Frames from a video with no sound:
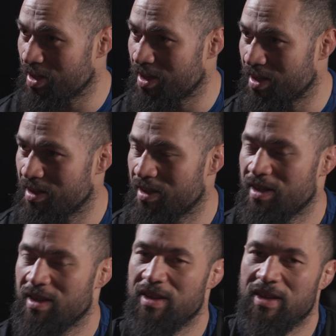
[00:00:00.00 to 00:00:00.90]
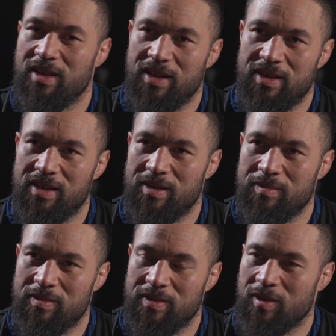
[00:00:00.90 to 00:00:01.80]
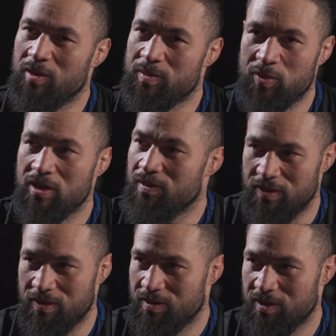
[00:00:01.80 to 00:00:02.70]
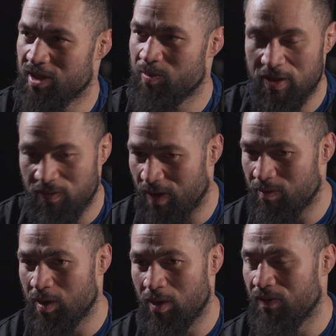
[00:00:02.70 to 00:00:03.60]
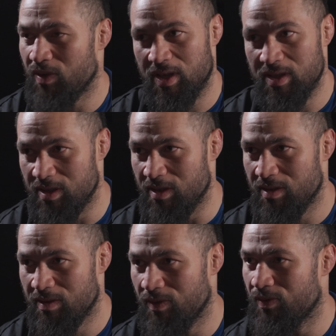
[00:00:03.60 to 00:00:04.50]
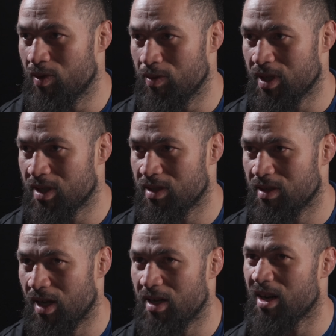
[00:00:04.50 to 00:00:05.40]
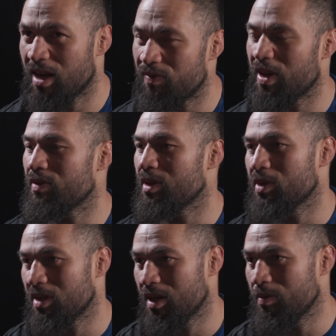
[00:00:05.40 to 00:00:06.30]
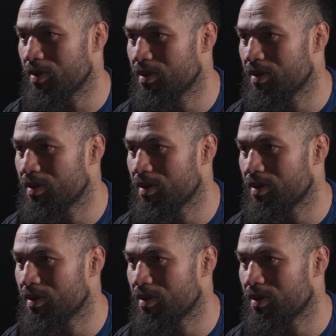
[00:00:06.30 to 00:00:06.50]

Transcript: hard. And it was beautiful. It was just beautiful having my wife and kids here for 4 weeks, and I love having them in camp.